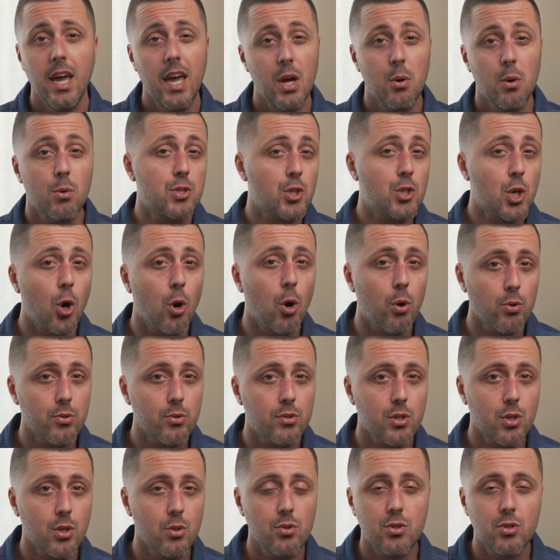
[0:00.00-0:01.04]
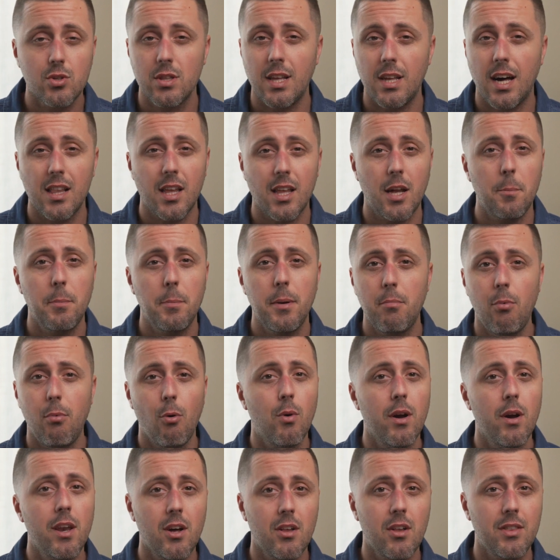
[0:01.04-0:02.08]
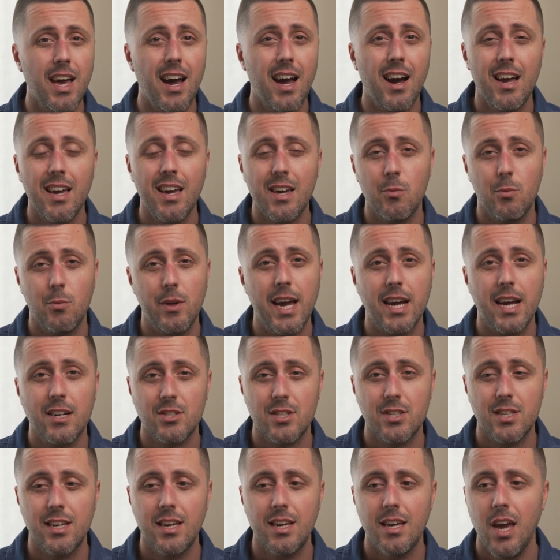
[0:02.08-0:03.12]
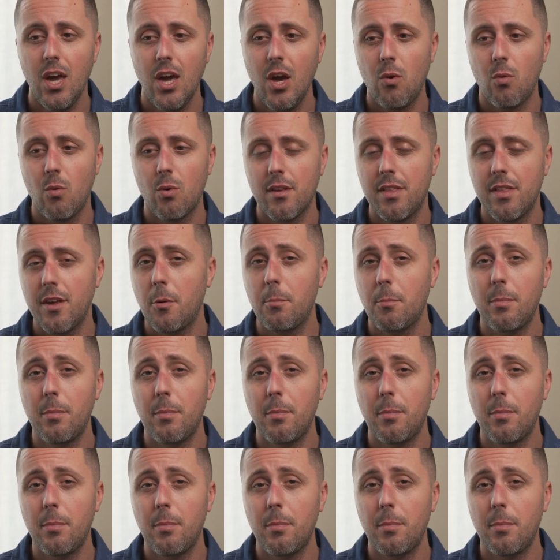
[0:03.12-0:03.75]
It was cold too, so not a lot of people went on that hike, and we actually were there